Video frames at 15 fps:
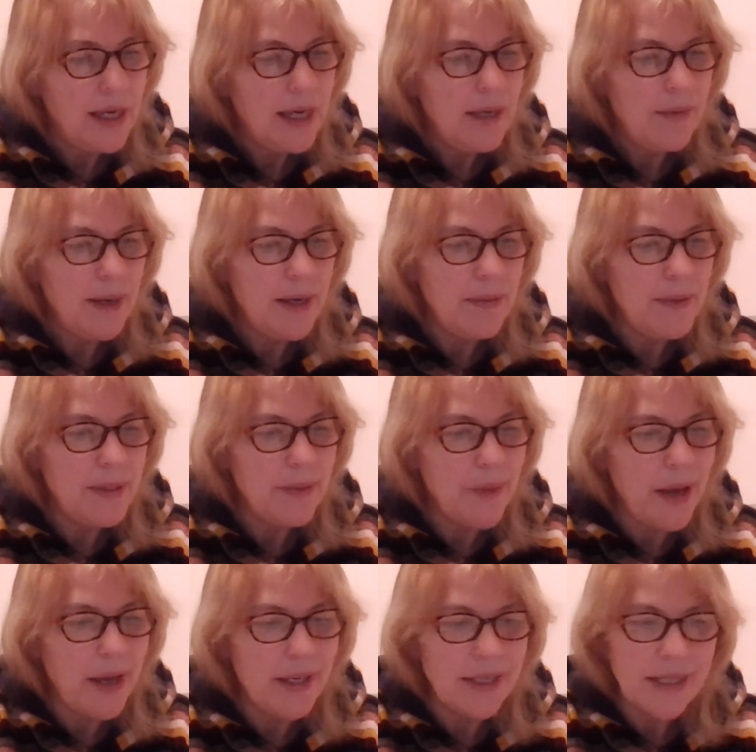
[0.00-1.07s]
He made up his
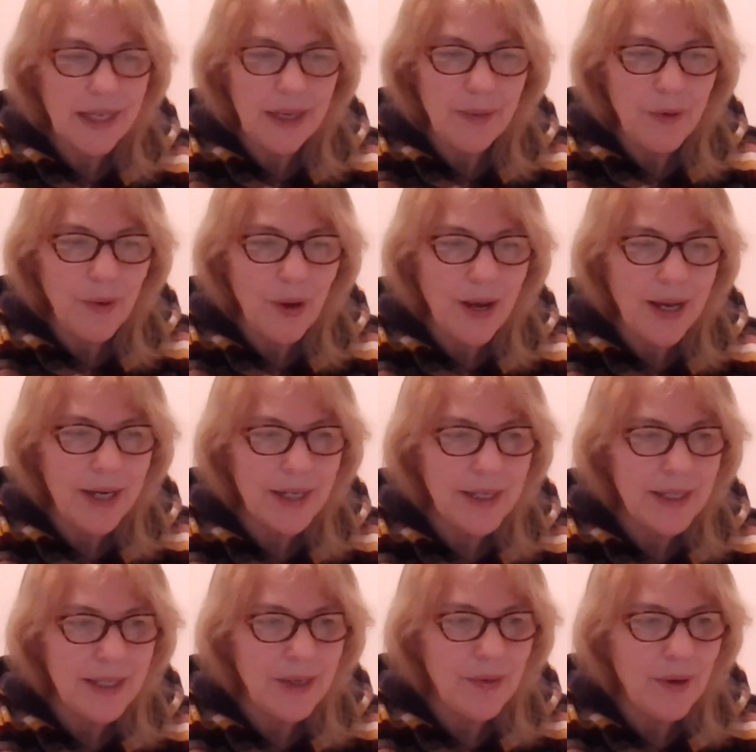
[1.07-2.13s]
mind to keep quiet and
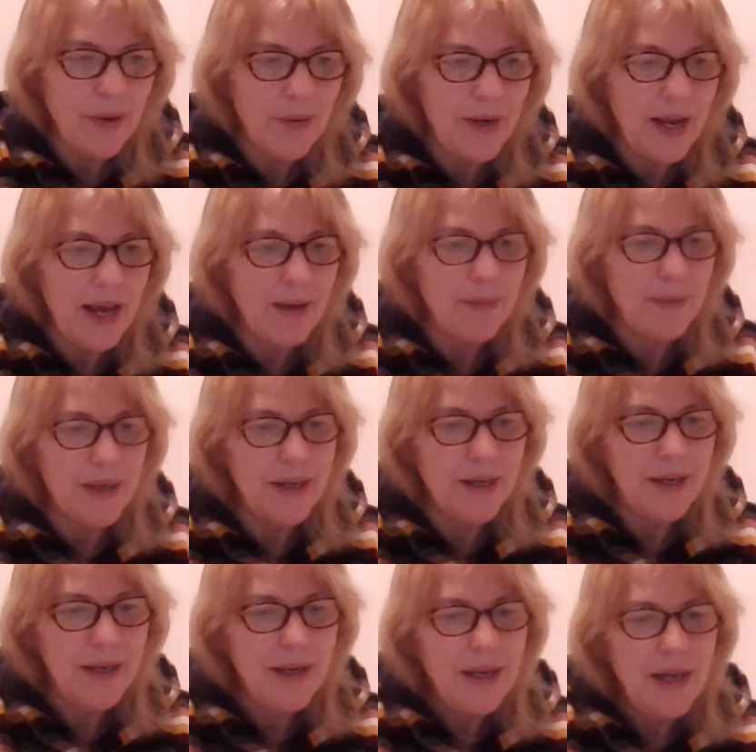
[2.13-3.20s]
see what would
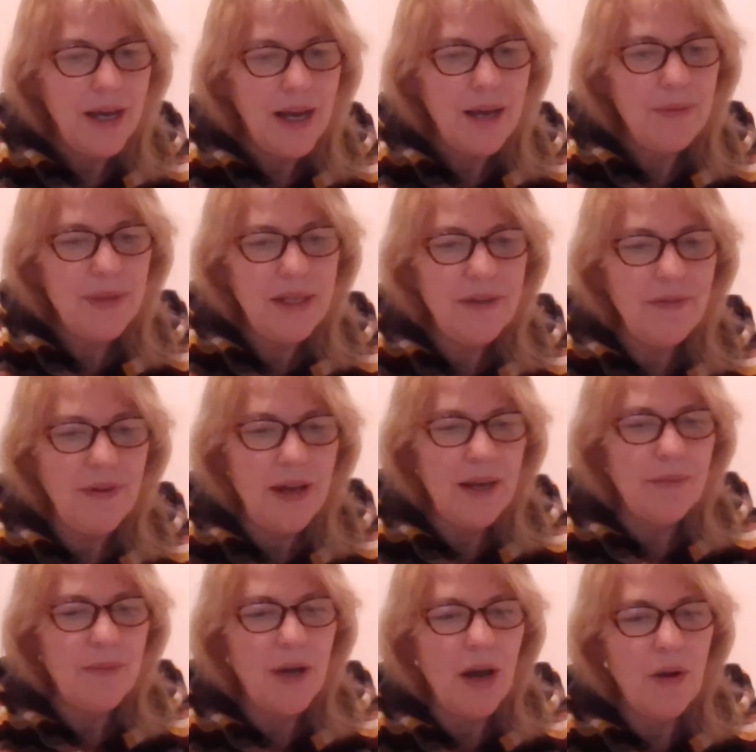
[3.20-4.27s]
happen. I believe I
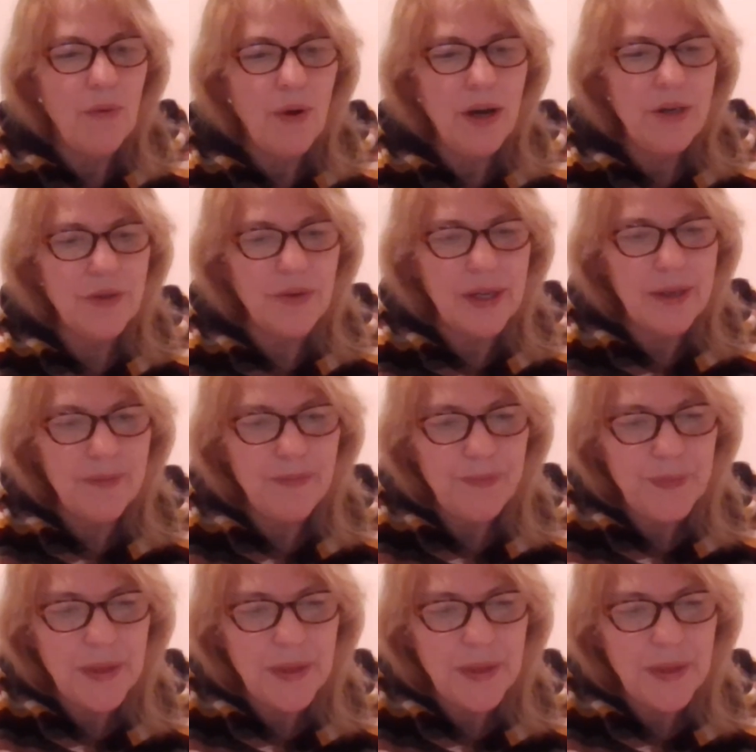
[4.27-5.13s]
am not wandering.